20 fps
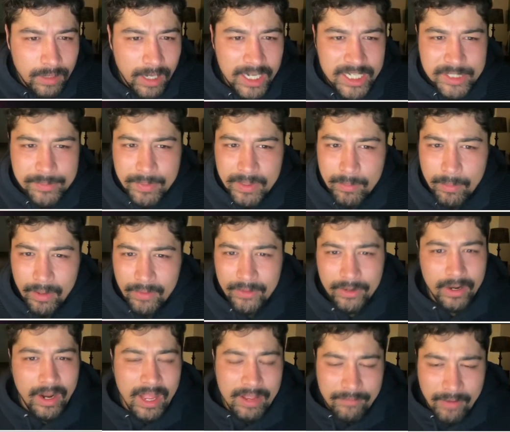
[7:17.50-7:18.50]
Ice Beam on
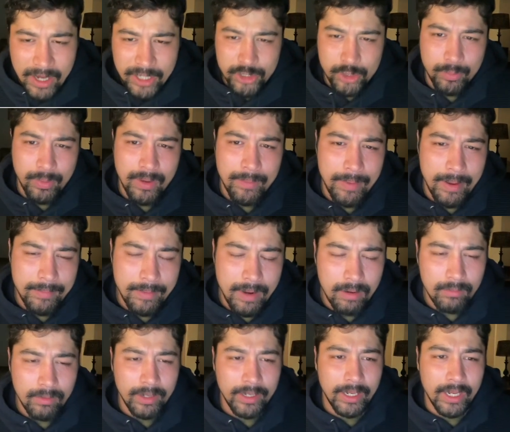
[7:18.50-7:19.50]
there. I have Hydro Pump. I'm
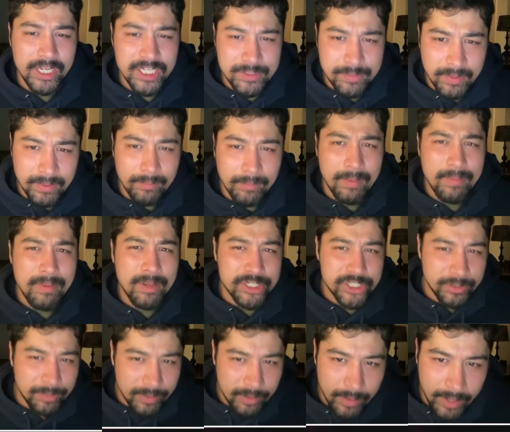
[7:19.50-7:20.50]
not running Ice Beam. Maybe I
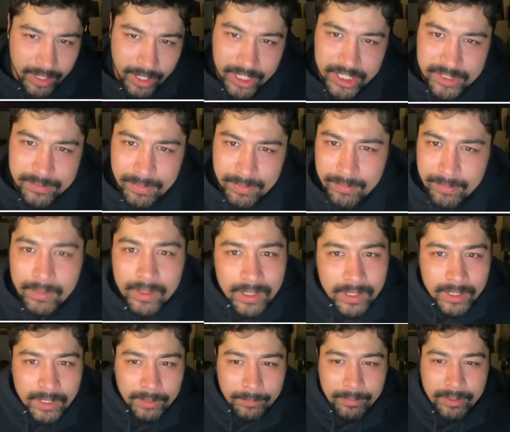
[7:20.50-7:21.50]
should be running Ice Beam,
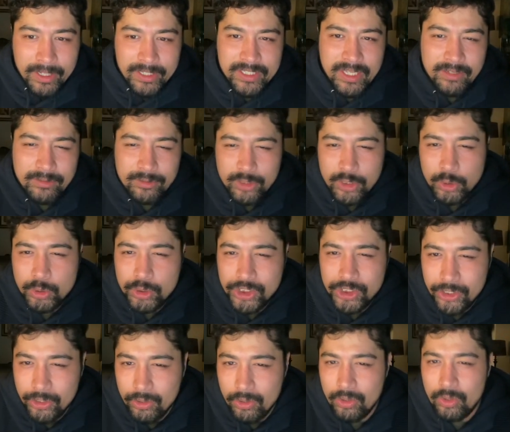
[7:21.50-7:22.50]
because I do
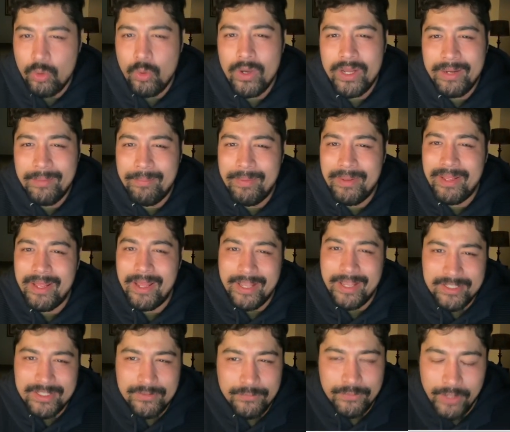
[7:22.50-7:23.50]
struggle quite a bit
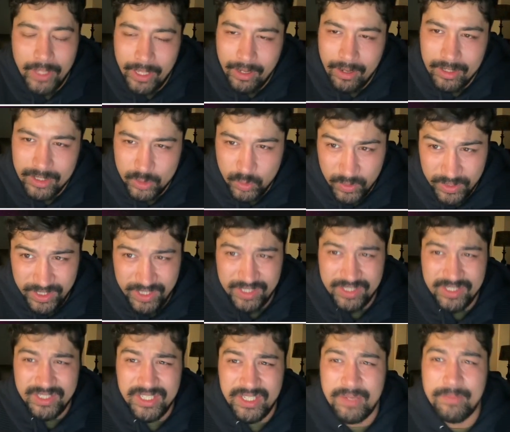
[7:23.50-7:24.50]
against Flygons with
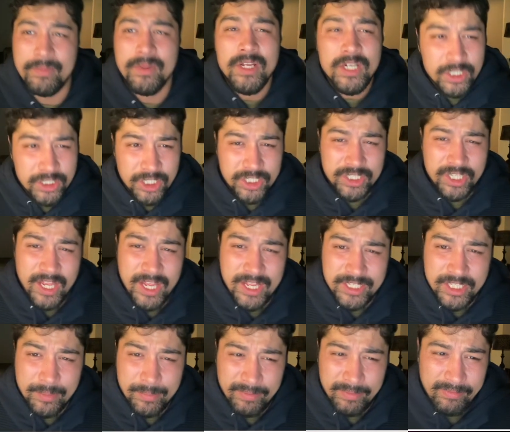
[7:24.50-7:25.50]
this team. Just a
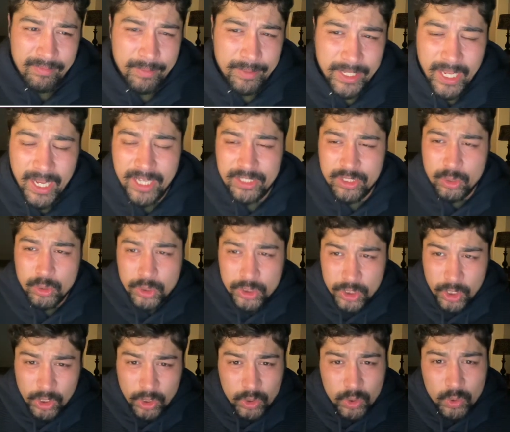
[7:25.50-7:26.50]
heads up, everybody, I do
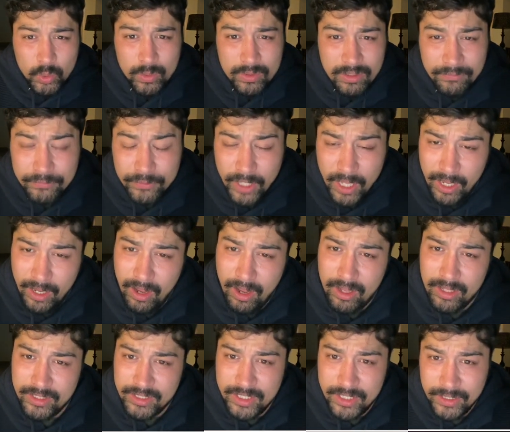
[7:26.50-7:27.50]
struggle with the
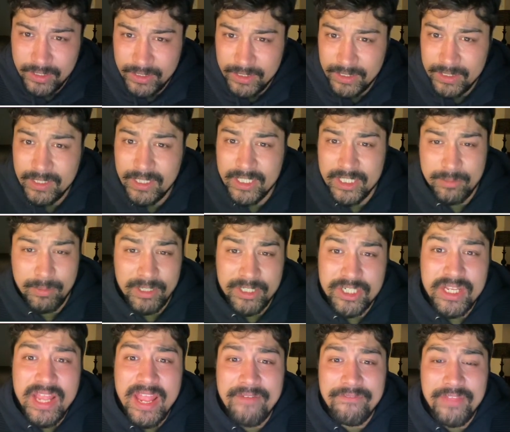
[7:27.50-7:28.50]
Flygons,
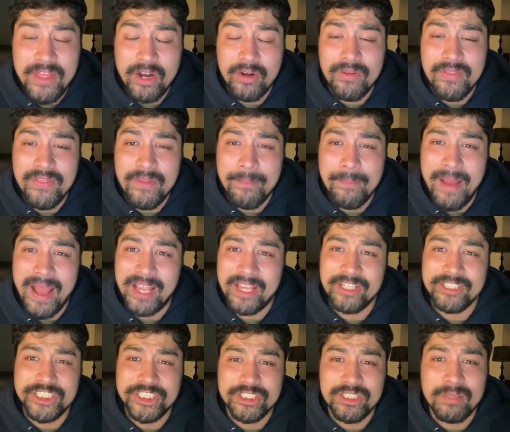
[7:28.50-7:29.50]
especially if they are in the back.
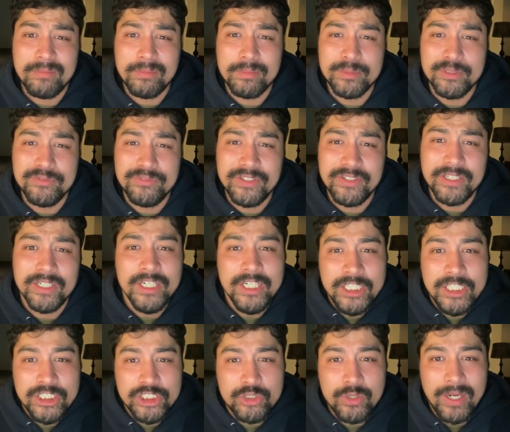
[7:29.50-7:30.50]
And shield up the move there.
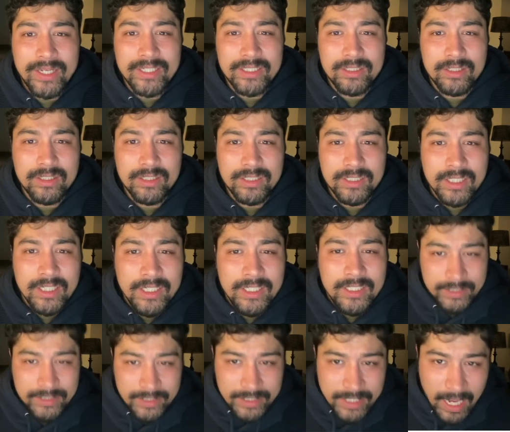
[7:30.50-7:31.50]
Dragon Claw,
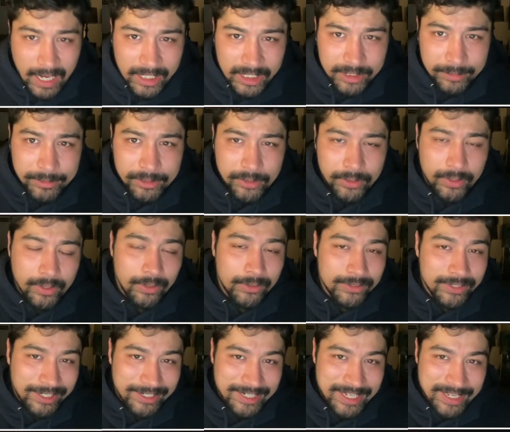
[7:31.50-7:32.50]
not going to be doing a whole
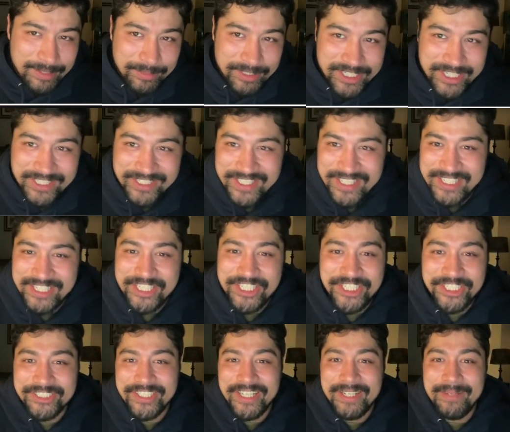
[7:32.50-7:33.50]
lot of damage because it's
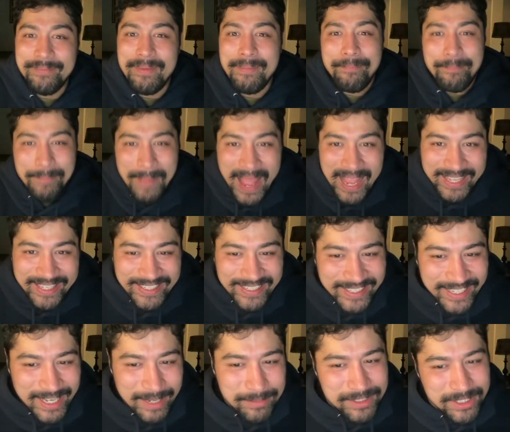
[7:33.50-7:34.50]
shielded. Back
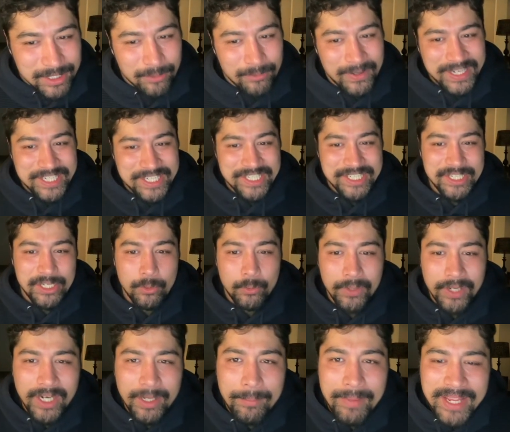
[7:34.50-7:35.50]
in comes the Registeel.
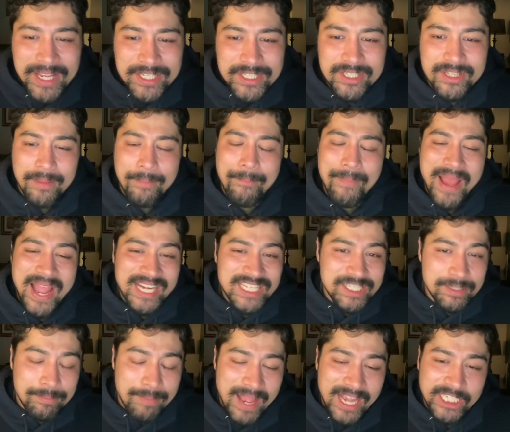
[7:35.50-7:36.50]
We're going to make it to the
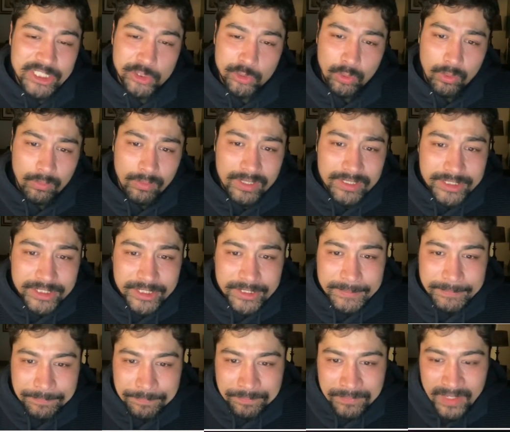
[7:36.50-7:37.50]
back-to-back drill runs
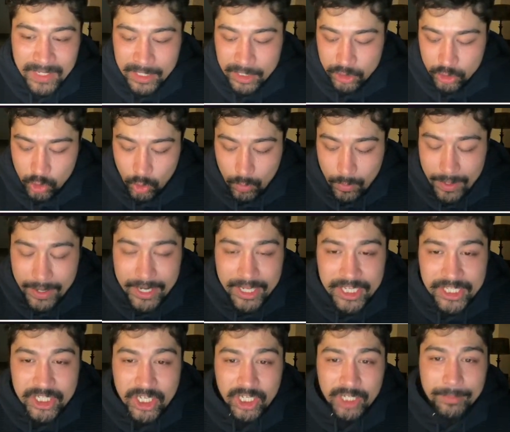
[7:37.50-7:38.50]
here. Drill run
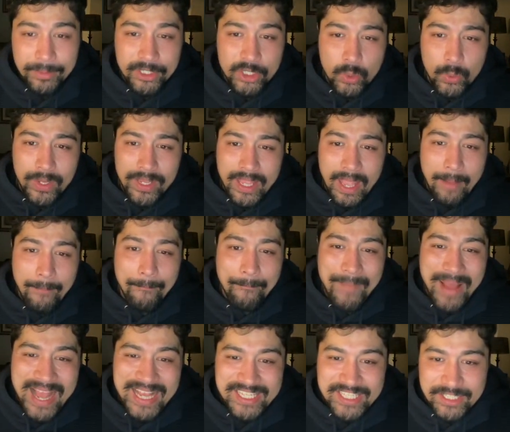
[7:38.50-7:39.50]
is going to be doing
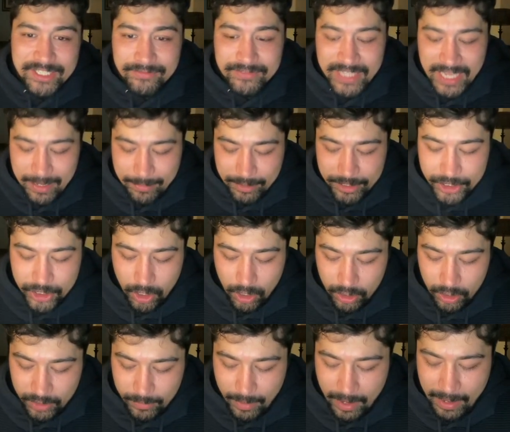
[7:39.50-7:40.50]
massive damage
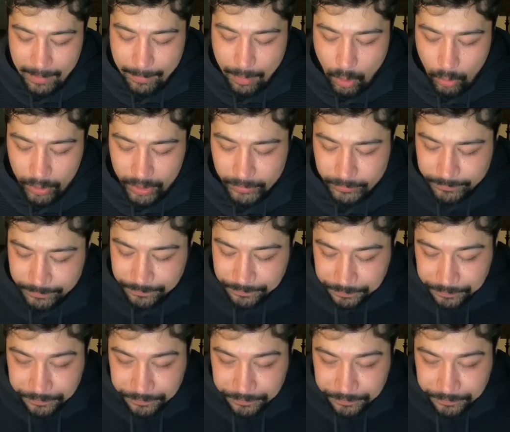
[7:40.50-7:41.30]
onto my opponent,